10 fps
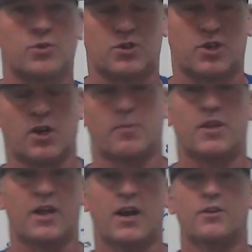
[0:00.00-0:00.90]
which is a
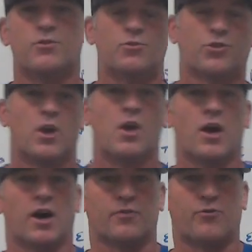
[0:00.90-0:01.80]
company that I use
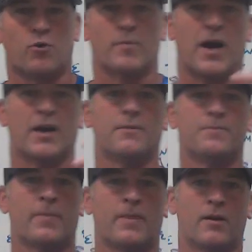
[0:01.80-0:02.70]
for my
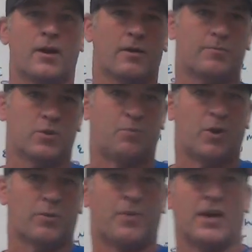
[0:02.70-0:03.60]

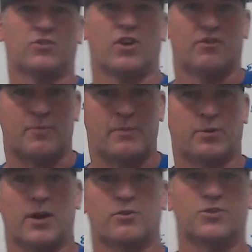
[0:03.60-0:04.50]
Spirit Pack stuff, my
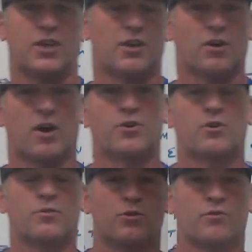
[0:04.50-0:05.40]
player's gear,
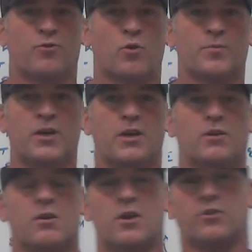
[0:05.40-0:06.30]
under uniform
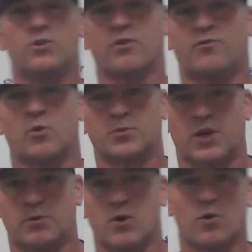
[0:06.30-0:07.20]
gear, the uniforms
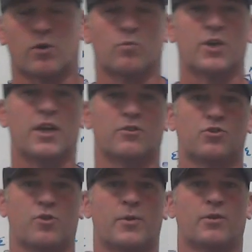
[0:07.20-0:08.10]
that we order, we get
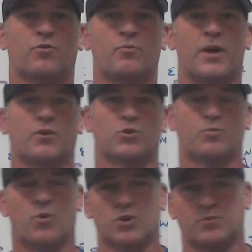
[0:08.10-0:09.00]
distributed through Baker
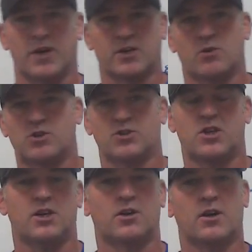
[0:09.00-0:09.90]
Sports, my coach's
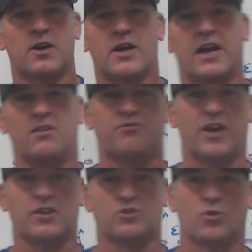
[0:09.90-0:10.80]
gear, any
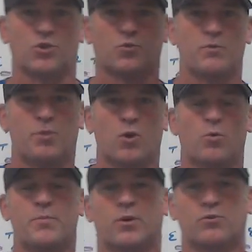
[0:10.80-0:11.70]
fan stores we
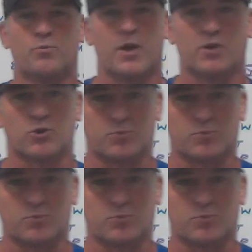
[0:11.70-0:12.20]
build through Baker